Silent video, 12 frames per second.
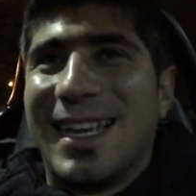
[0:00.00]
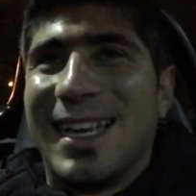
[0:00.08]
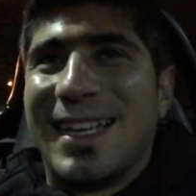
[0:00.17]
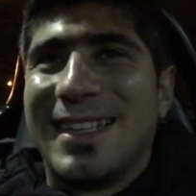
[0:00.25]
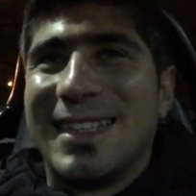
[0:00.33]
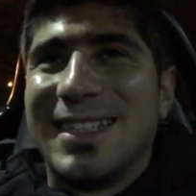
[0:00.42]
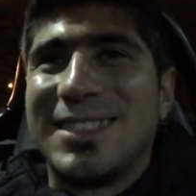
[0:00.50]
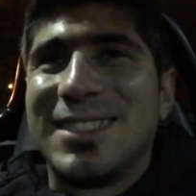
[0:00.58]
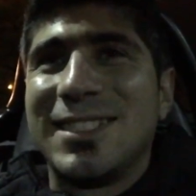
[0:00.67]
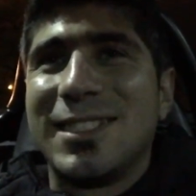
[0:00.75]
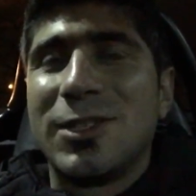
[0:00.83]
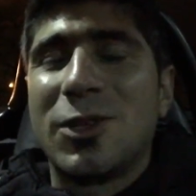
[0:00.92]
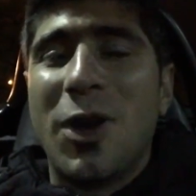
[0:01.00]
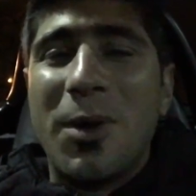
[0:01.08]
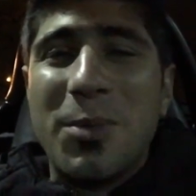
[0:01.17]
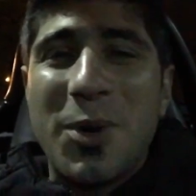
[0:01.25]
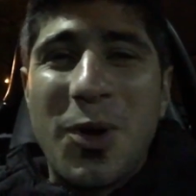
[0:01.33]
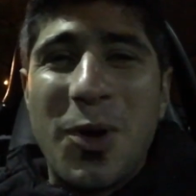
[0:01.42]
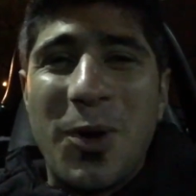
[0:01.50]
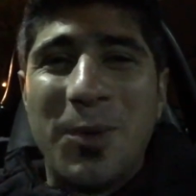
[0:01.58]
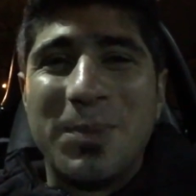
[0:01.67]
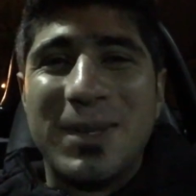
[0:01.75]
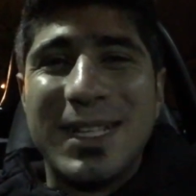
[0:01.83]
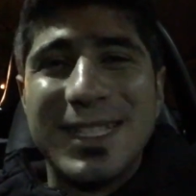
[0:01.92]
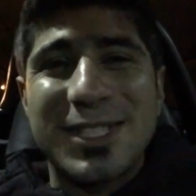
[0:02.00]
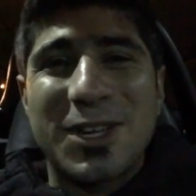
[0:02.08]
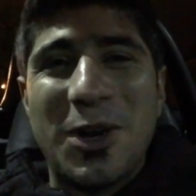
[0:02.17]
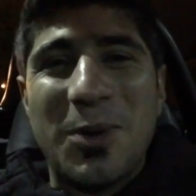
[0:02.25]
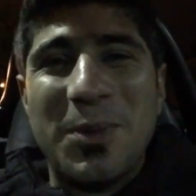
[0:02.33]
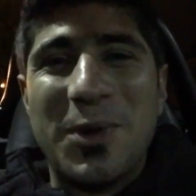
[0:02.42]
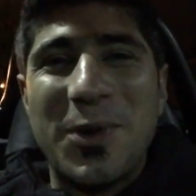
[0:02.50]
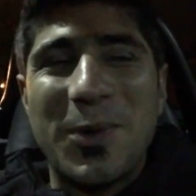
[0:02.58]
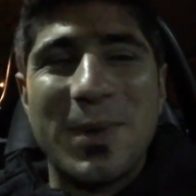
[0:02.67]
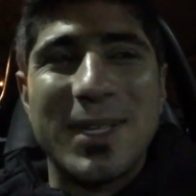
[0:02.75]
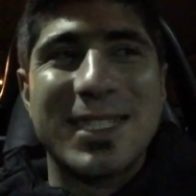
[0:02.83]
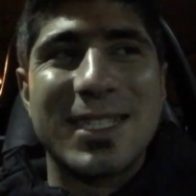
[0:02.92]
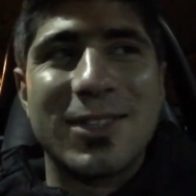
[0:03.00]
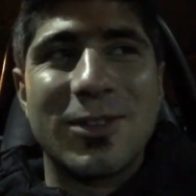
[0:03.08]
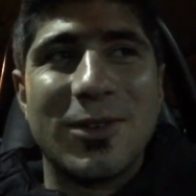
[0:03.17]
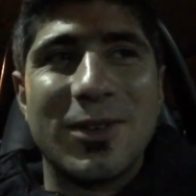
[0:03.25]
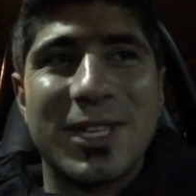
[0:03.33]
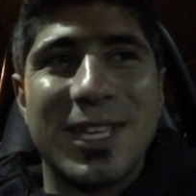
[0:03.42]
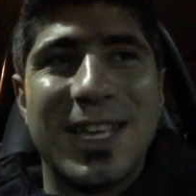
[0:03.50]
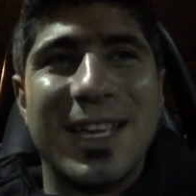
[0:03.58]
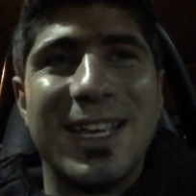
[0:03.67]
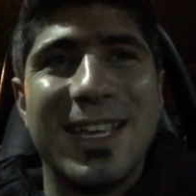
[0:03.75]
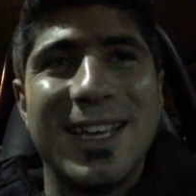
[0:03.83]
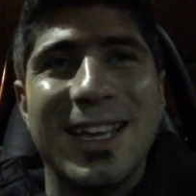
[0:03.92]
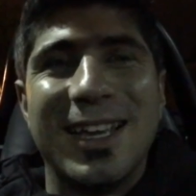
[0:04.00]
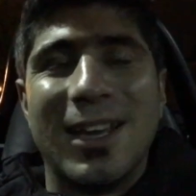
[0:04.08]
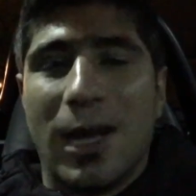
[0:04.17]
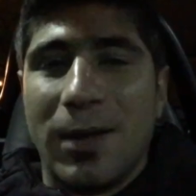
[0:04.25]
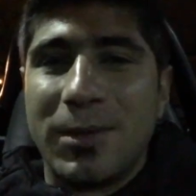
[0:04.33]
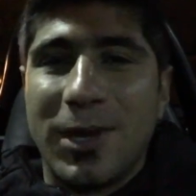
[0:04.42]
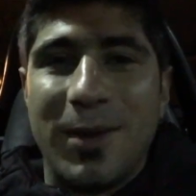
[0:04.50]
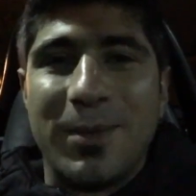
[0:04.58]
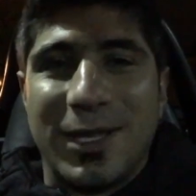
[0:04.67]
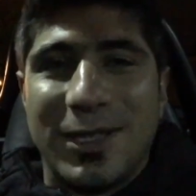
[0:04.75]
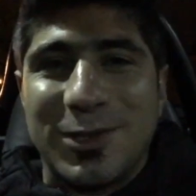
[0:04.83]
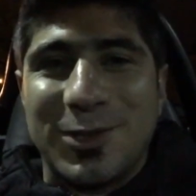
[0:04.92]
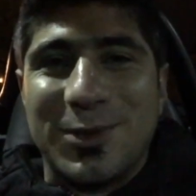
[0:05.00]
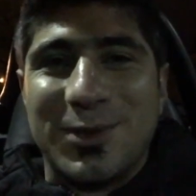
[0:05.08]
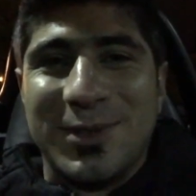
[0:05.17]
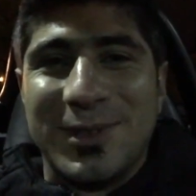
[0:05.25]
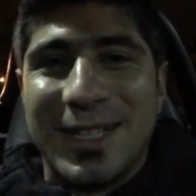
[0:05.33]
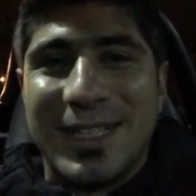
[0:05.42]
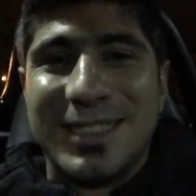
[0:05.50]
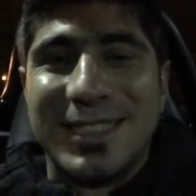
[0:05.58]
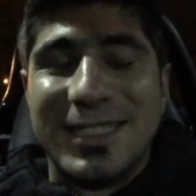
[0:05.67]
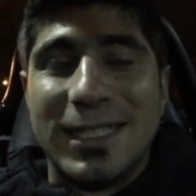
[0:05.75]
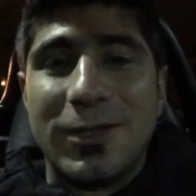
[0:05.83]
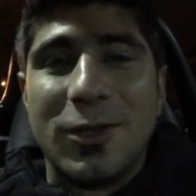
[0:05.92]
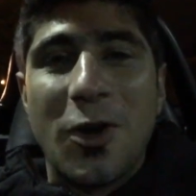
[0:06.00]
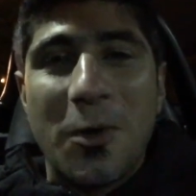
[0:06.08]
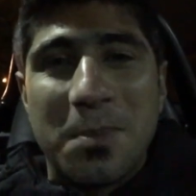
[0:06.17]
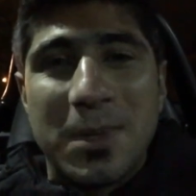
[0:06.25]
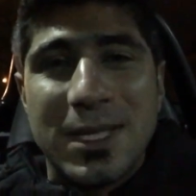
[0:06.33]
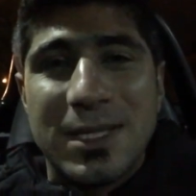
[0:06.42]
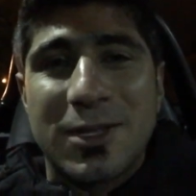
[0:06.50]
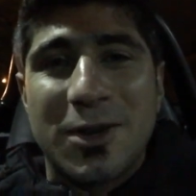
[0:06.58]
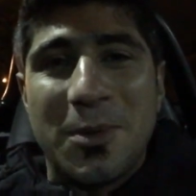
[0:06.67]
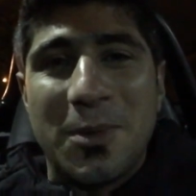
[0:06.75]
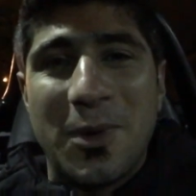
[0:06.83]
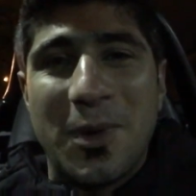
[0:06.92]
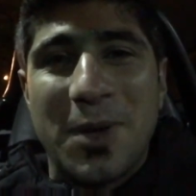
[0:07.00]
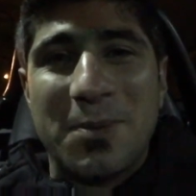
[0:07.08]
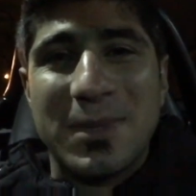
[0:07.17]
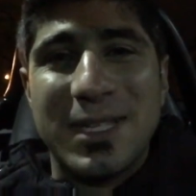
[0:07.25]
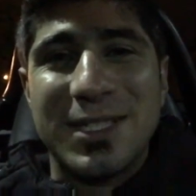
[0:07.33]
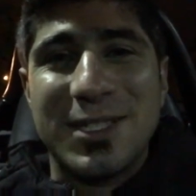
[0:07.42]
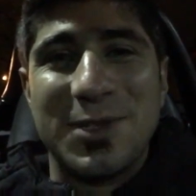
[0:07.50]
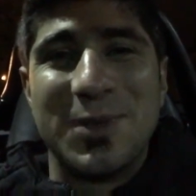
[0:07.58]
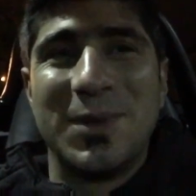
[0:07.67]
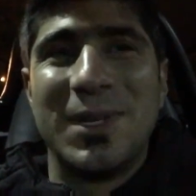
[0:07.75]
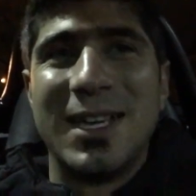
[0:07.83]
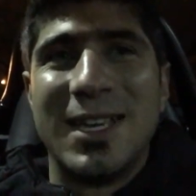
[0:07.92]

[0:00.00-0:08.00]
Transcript: and then she said come home please come home i said okay i'm coming soon and she said no please come home i miss you